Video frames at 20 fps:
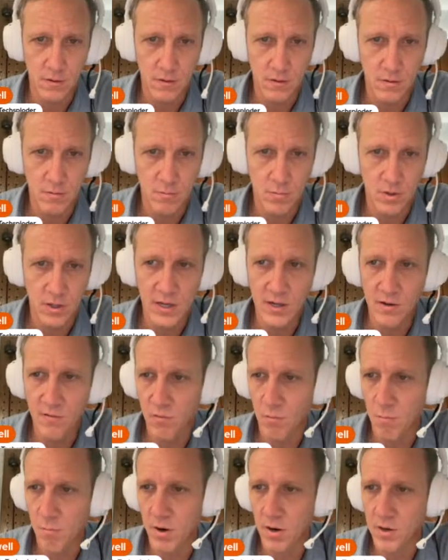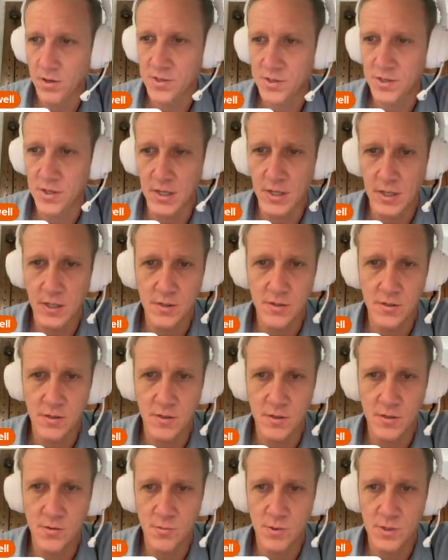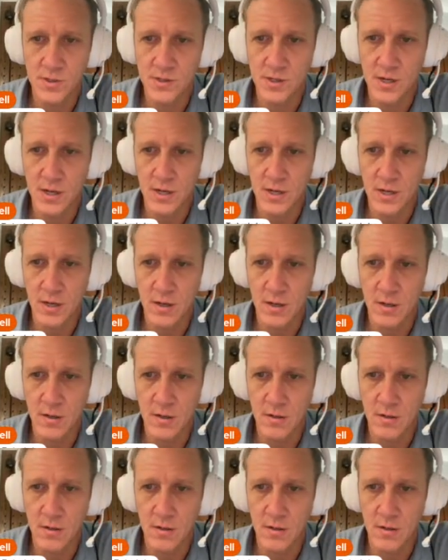Plane from Park City. So this was a